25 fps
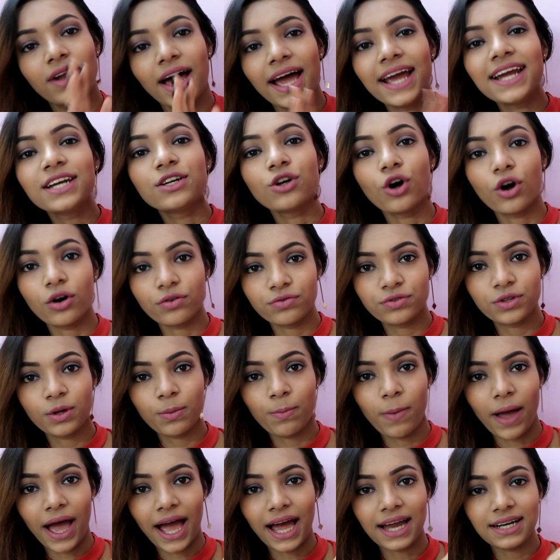Right off the
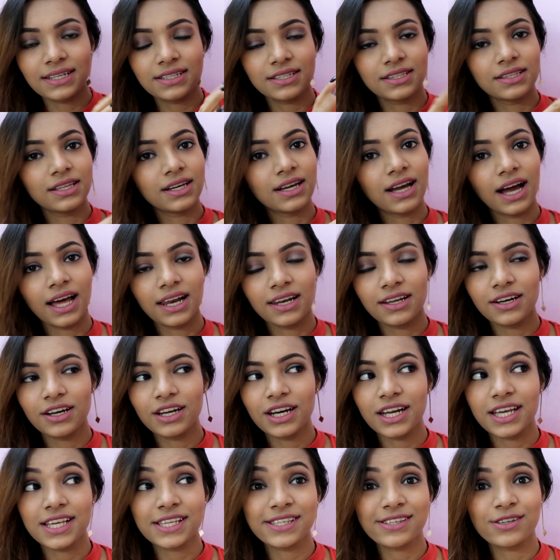bat, the
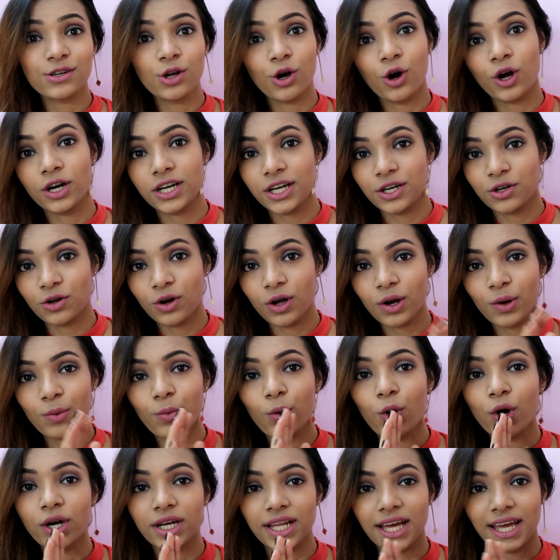color is not at all
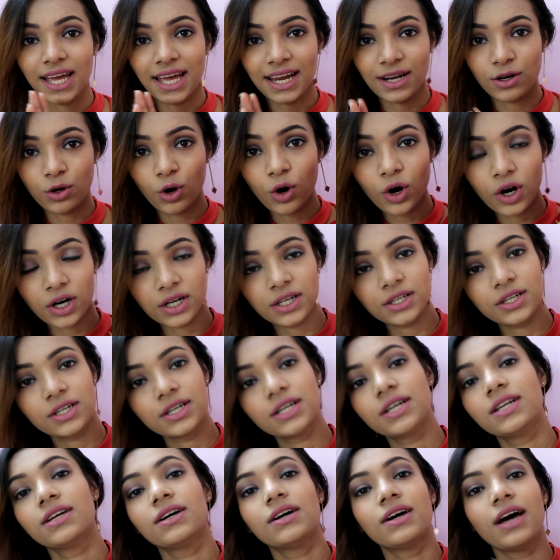what I had
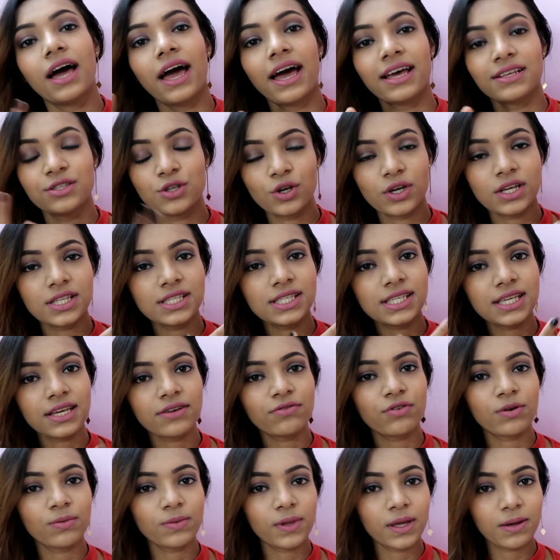ordered. As you can
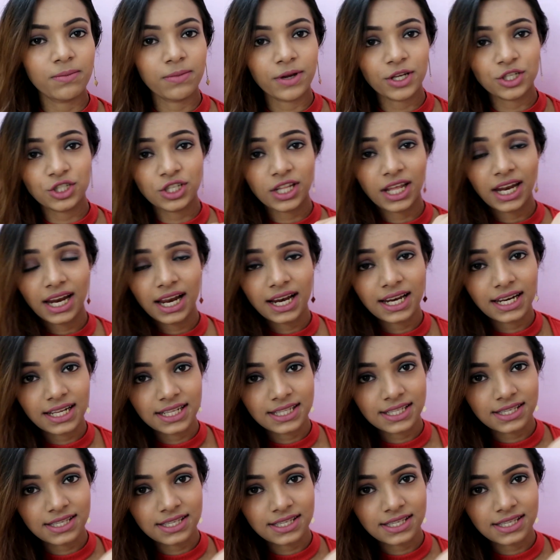see from the image that I'll